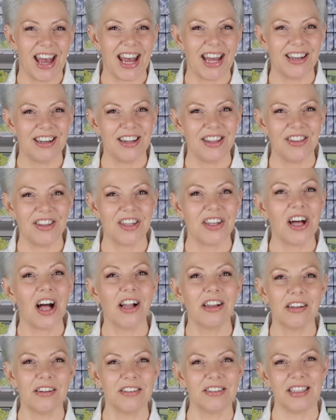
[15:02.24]
and the
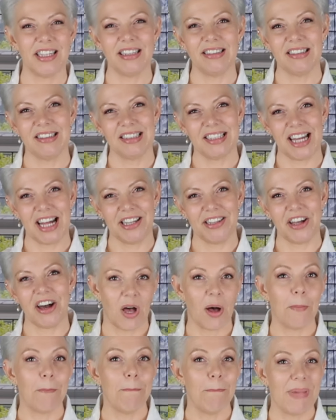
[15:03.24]
colors and style
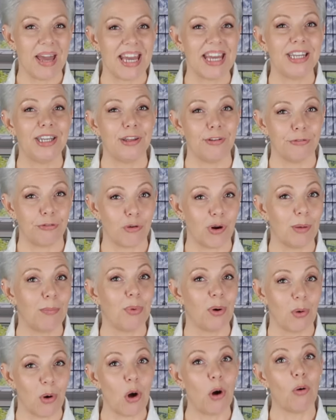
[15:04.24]
are made for a
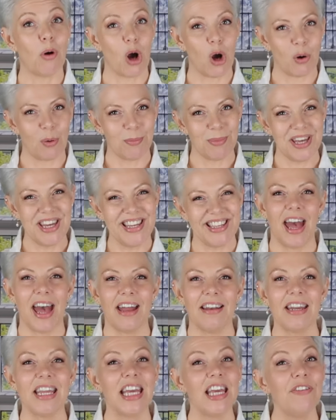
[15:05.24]
boho home.
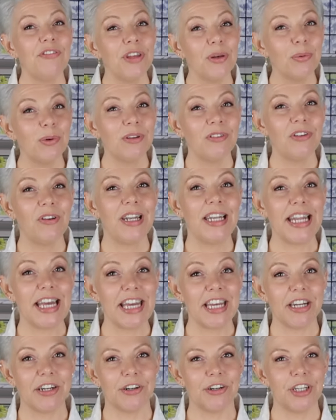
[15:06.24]
And if you want to
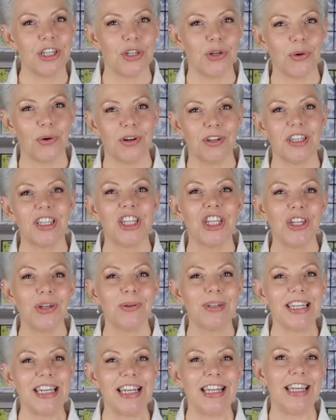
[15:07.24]
layer your
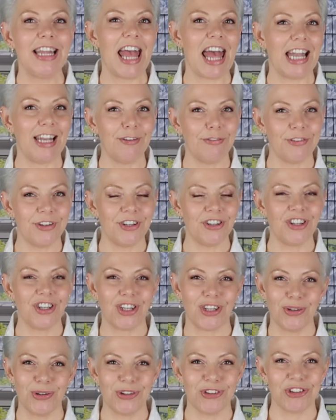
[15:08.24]
cute little
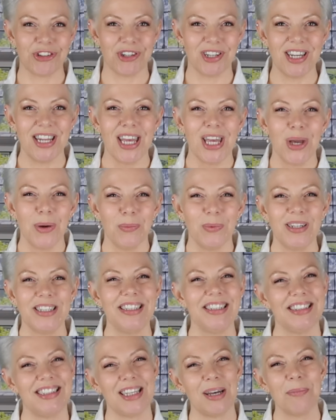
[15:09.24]
elephant cushion
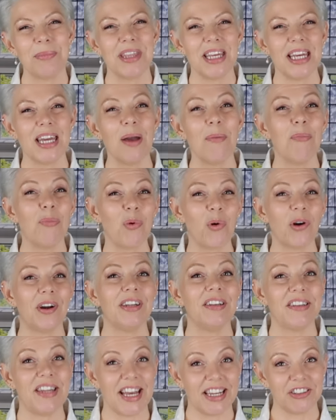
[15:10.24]
with something more
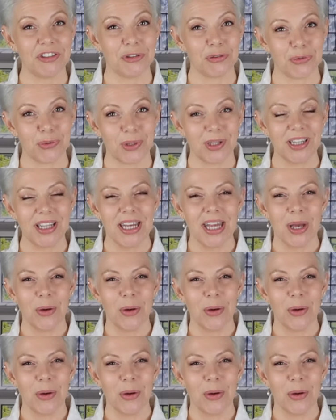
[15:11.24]
textural,